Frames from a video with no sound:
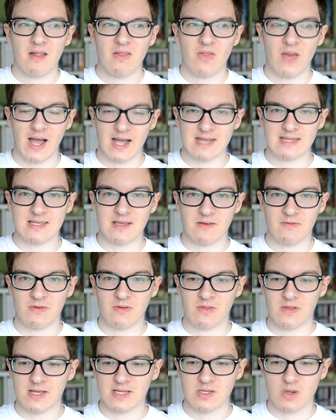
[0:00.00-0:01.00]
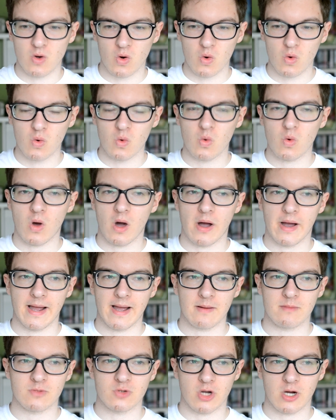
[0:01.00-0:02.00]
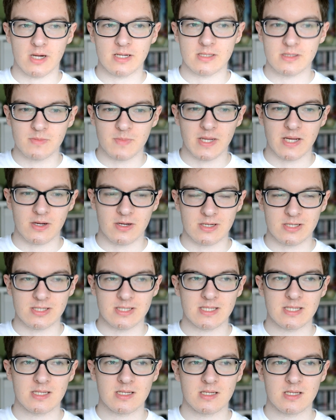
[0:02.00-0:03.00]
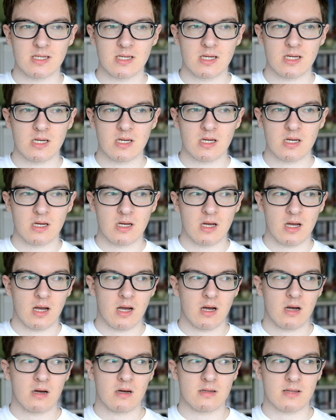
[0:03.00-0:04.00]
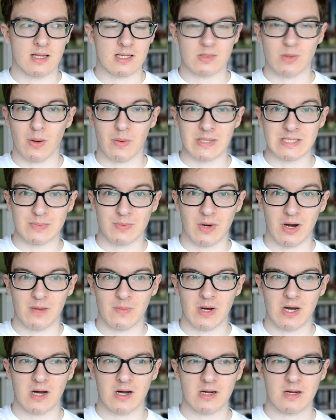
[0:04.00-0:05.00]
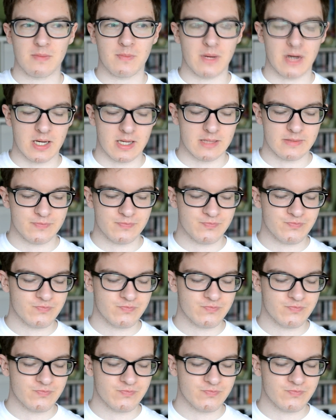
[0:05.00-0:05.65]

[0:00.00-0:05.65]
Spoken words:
that is it for this haul. I am trying to be good. That's why I went to Primark, but